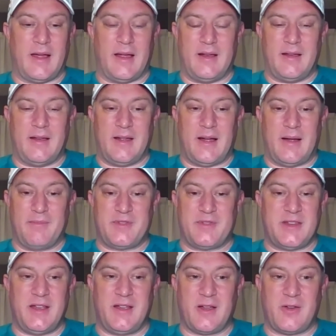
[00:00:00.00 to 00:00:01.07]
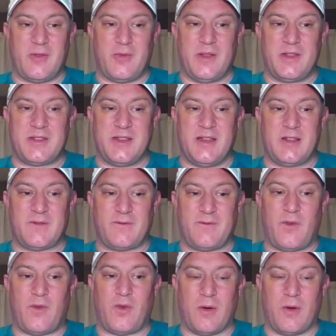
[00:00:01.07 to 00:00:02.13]
And I'm seeing a coincidence
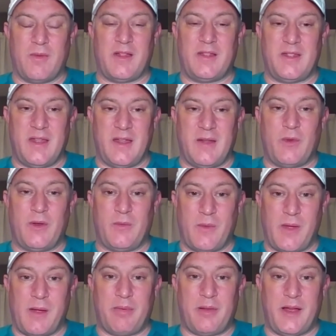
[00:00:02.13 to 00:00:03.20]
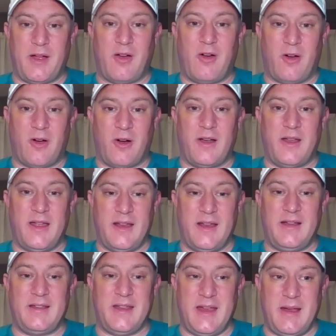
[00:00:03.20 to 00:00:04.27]
form that and when, when they play hard
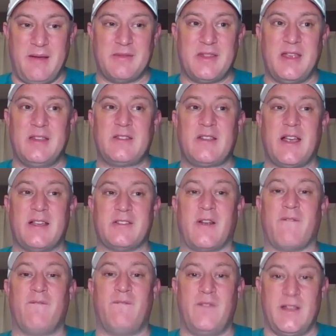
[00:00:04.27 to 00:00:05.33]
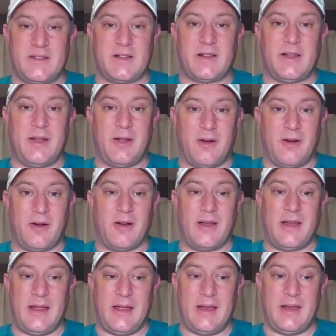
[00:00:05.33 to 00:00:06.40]
hitting teams, these guys are physically
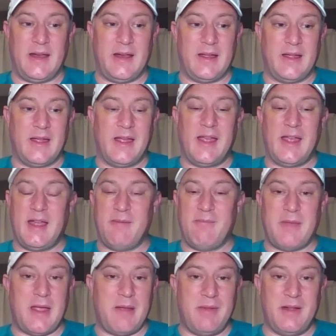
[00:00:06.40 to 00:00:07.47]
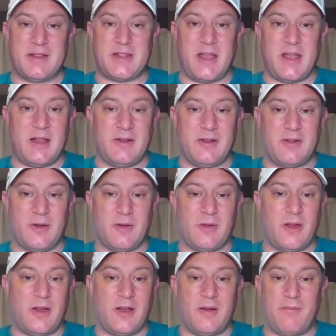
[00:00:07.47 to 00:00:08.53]
hard hitting, and maybe it's taking their
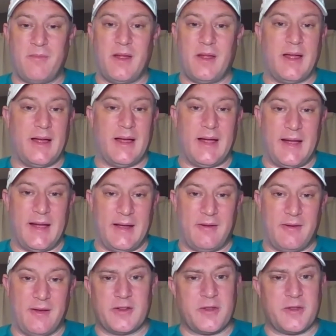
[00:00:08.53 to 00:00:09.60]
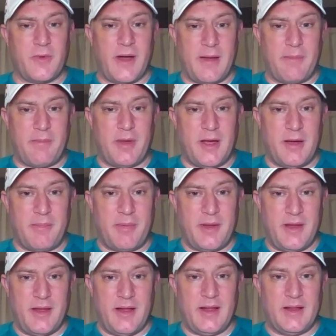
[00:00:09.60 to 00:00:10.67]
toll on them. I don't. Here's the wrap up.
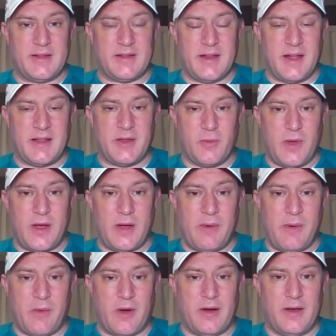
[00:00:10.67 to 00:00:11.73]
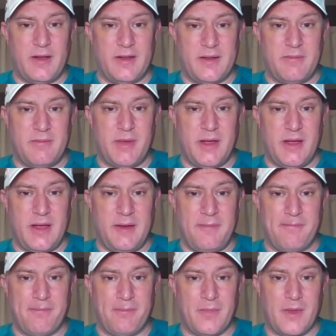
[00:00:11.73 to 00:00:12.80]
It's not the way we wanted it to
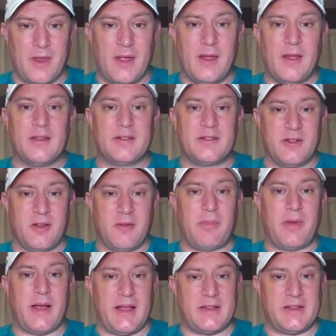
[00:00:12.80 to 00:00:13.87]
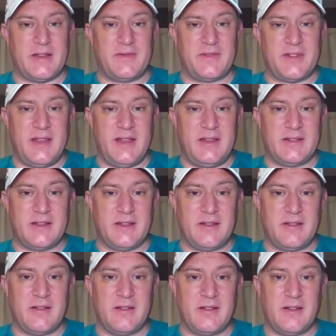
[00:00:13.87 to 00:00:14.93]
be. Still a positive
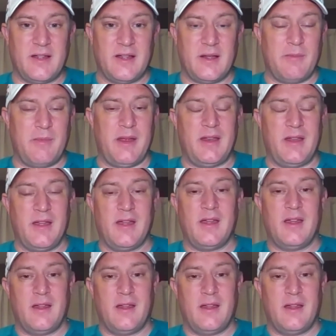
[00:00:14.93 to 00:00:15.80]
season. I mean,